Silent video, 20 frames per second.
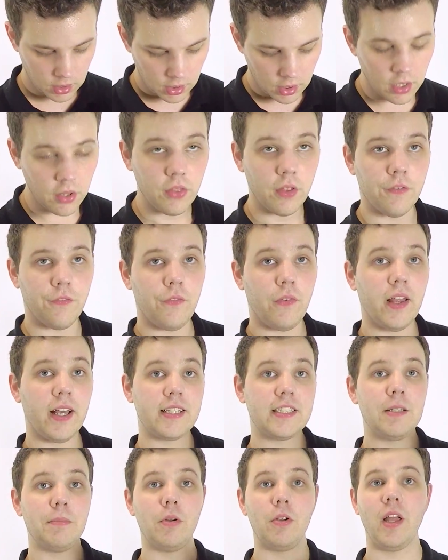the
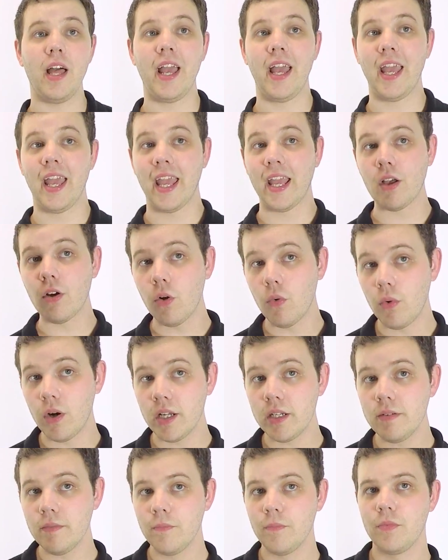flexible angle
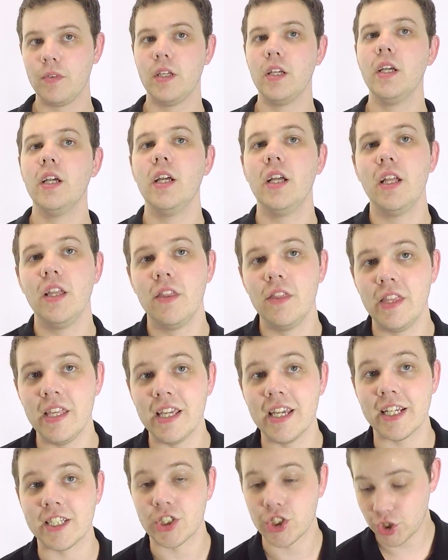one, the
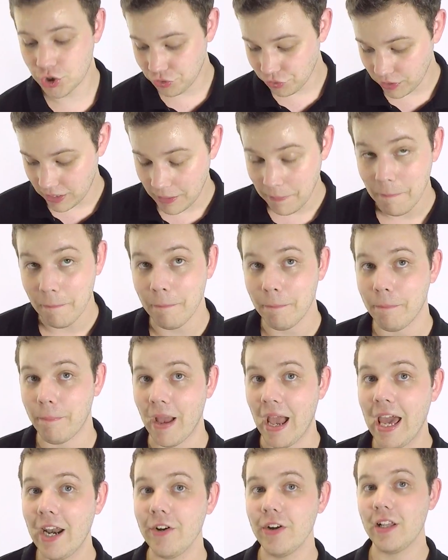extreme
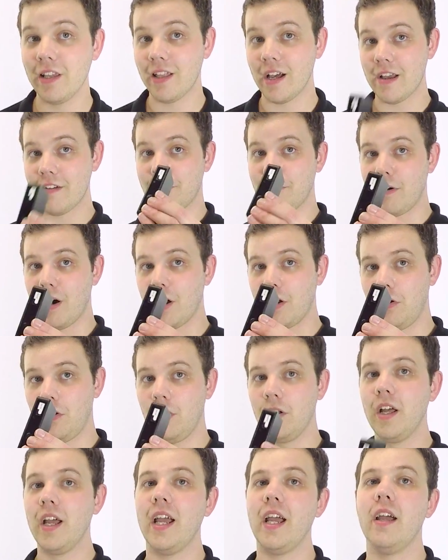battery life
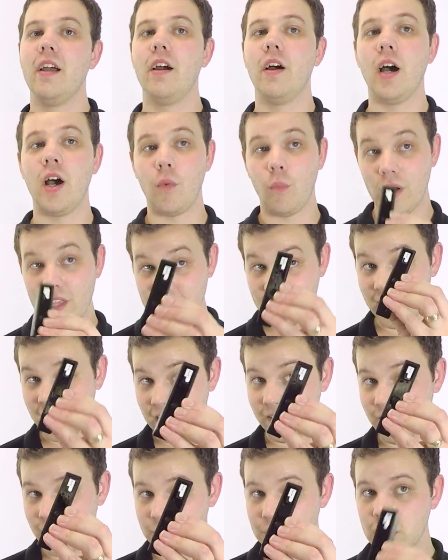model with the
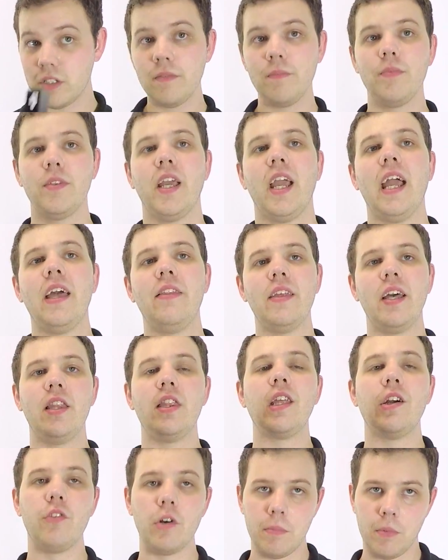night vision, and then
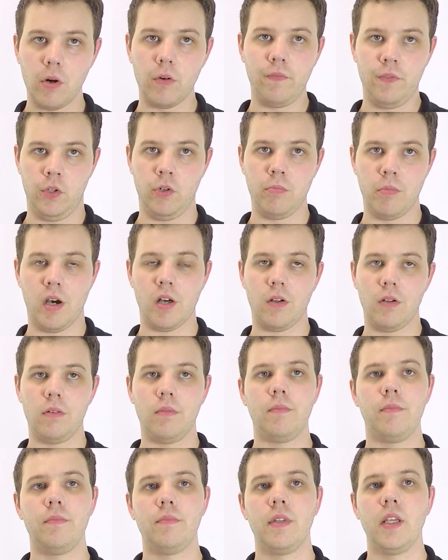the remote view model.
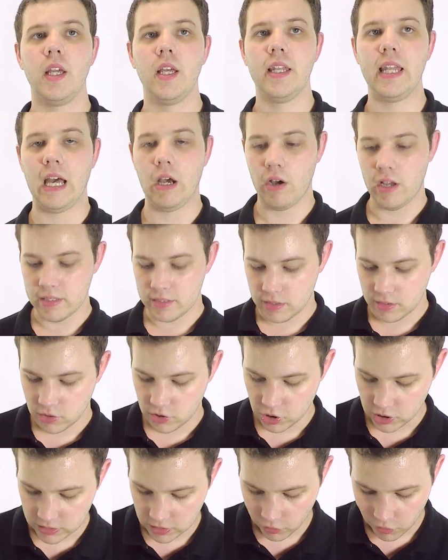Now,
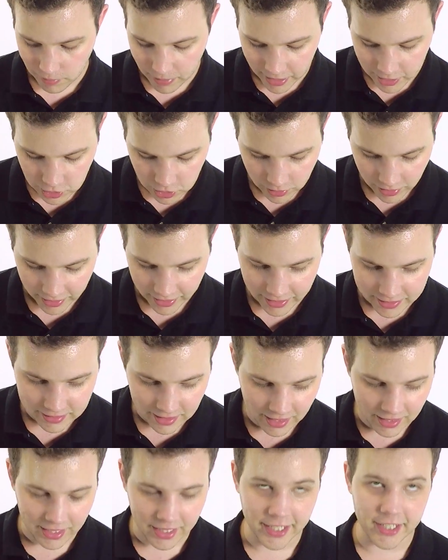just to remind you, like I
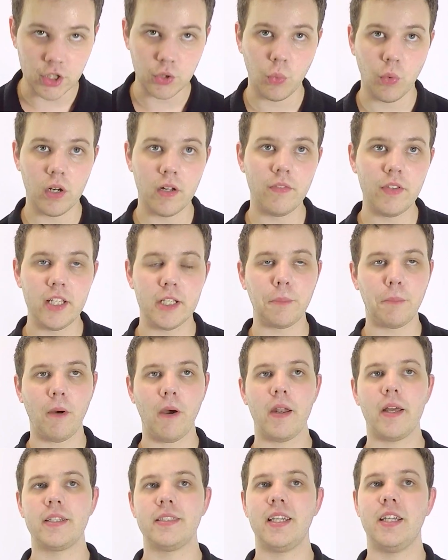said, each one of these
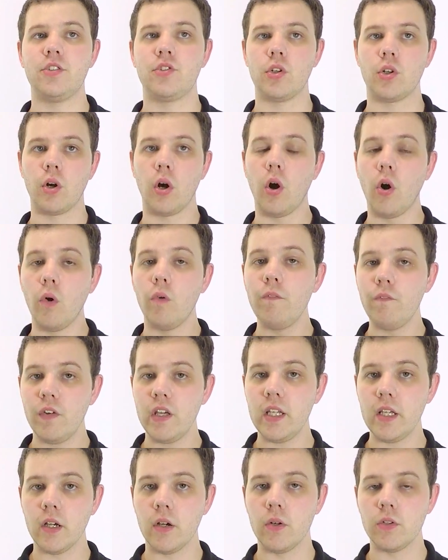products has their own
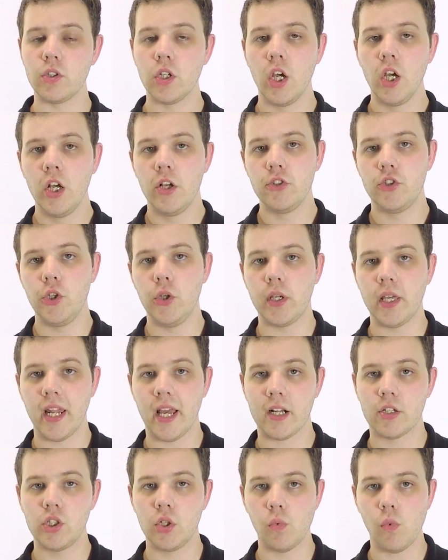videos, so you can
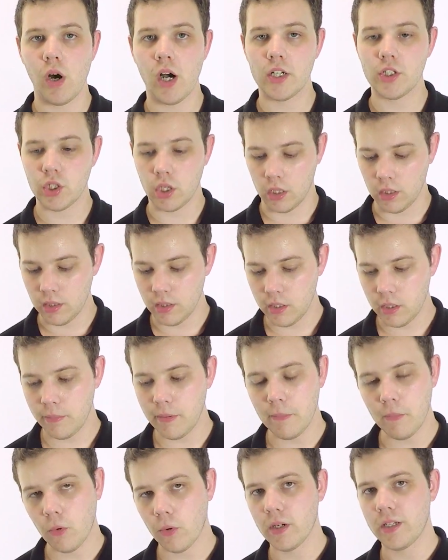actually watch a little
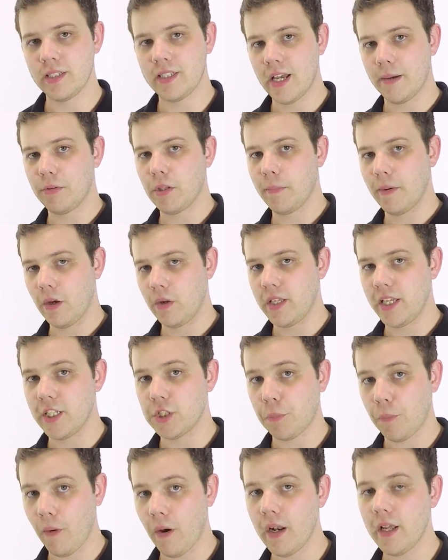bit more in depth about each
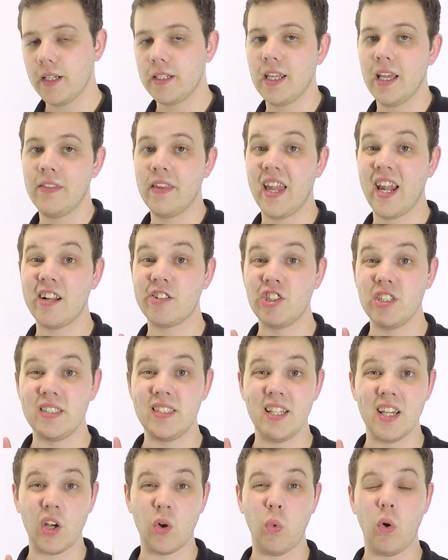product and then actually
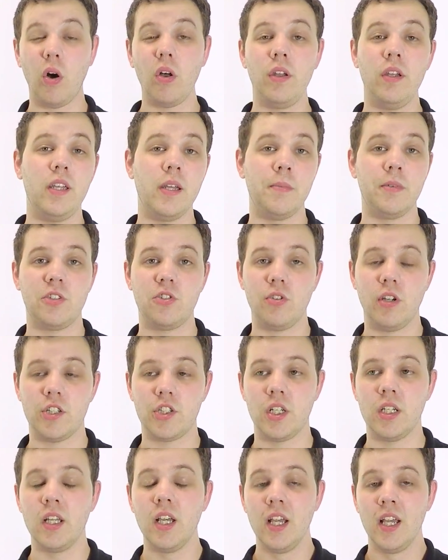see a quality
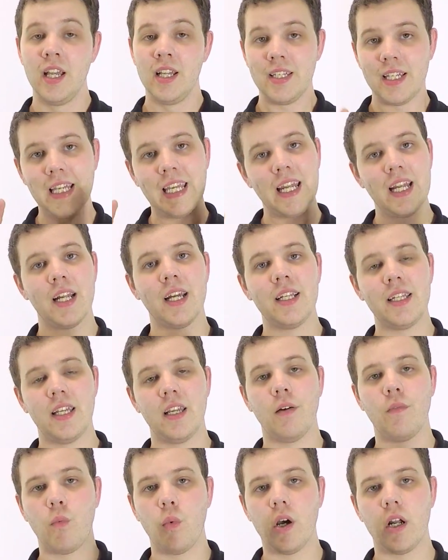demonstration to get an idea
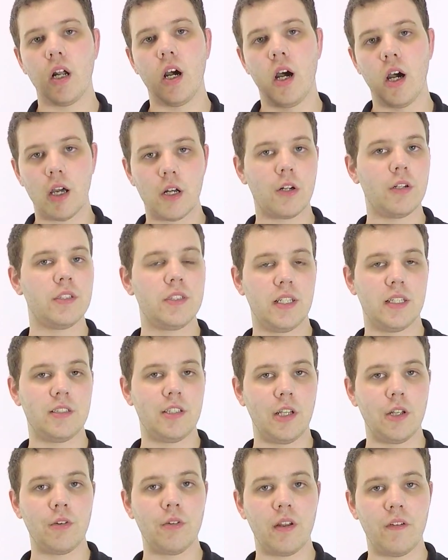of what 160
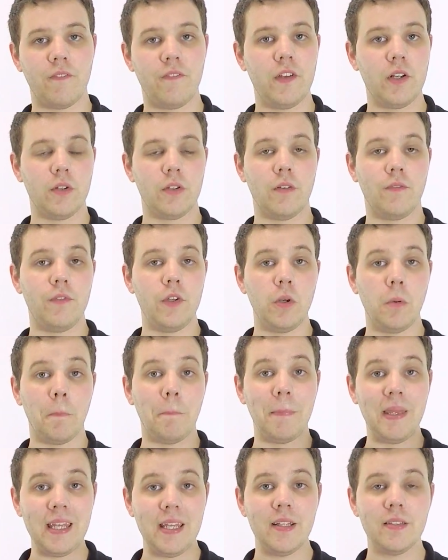degree field of view
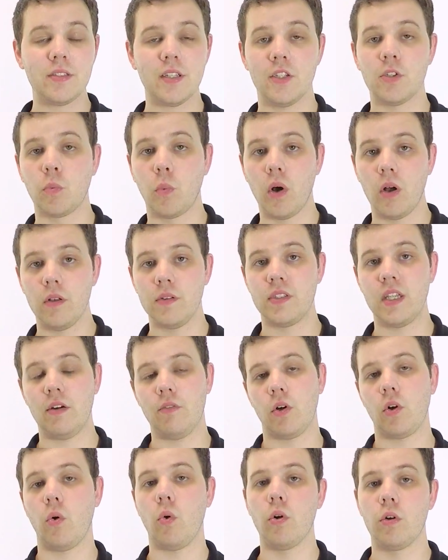means, as well as that
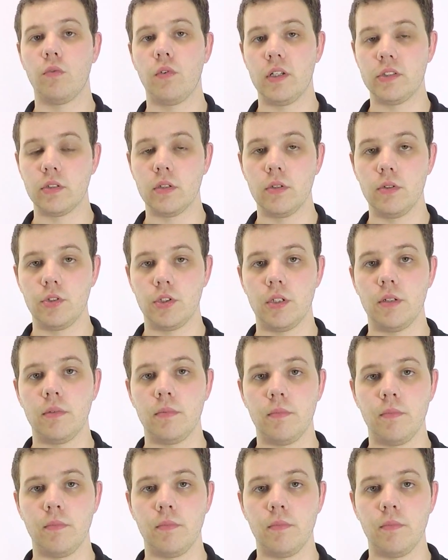record resolution.